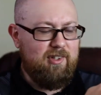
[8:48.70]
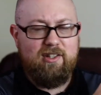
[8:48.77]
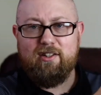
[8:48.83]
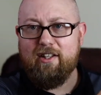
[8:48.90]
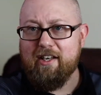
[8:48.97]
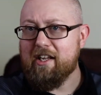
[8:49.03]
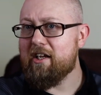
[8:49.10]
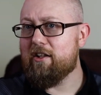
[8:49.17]

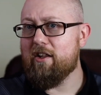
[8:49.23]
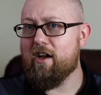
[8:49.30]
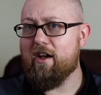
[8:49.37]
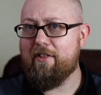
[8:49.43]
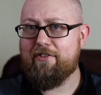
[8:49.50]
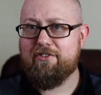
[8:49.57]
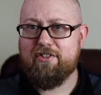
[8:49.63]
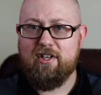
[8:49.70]
cleaning
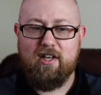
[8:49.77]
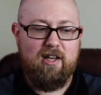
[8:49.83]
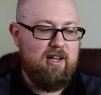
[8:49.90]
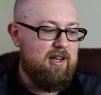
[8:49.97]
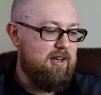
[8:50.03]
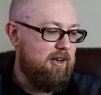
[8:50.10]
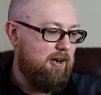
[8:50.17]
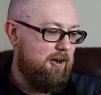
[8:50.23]
cloths
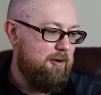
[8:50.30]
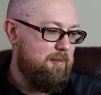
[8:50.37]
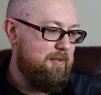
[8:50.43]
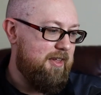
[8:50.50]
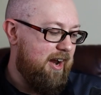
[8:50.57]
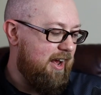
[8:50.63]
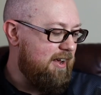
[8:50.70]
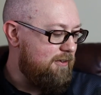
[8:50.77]

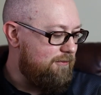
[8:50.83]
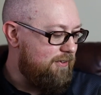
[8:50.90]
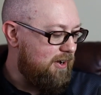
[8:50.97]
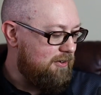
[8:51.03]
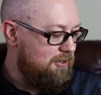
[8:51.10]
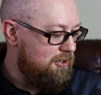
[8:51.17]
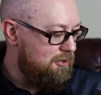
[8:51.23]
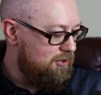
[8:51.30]
that I have
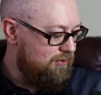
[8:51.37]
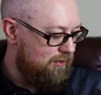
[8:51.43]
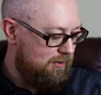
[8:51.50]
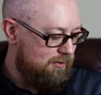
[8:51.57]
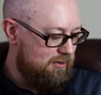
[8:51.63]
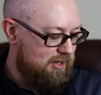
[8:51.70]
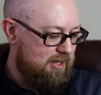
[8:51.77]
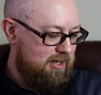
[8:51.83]
found
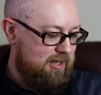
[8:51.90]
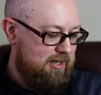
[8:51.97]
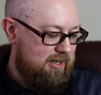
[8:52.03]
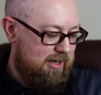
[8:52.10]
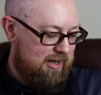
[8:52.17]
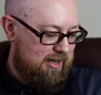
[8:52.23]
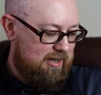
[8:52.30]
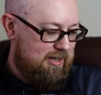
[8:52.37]
useful.
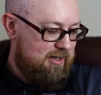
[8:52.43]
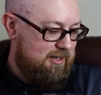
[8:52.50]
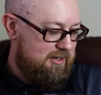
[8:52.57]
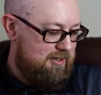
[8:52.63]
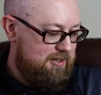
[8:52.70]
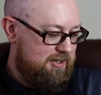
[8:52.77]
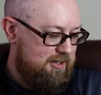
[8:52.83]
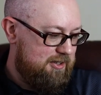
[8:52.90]

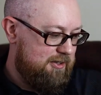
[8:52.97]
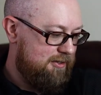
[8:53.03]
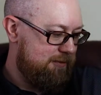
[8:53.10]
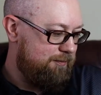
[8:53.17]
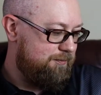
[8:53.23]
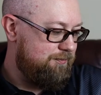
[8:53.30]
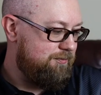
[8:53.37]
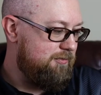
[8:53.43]
And
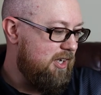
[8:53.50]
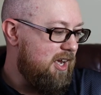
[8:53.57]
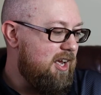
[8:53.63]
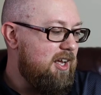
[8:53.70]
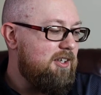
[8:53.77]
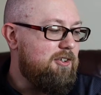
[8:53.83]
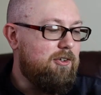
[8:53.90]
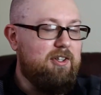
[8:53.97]

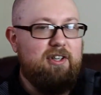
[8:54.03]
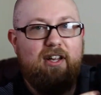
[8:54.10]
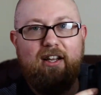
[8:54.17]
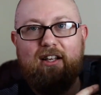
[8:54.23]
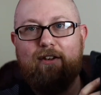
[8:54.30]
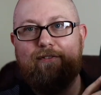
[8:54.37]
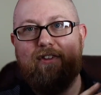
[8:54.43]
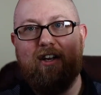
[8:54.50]
the only
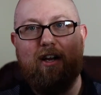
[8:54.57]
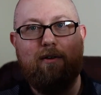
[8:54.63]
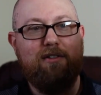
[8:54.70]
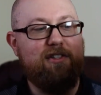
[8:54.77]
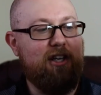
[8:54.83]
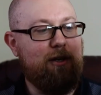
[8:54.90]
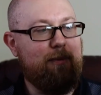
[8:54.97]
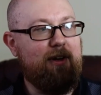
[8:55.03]
negative thing I would
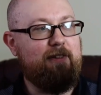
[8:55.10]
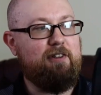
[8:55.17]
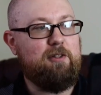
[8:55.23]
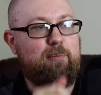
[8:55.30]
say about this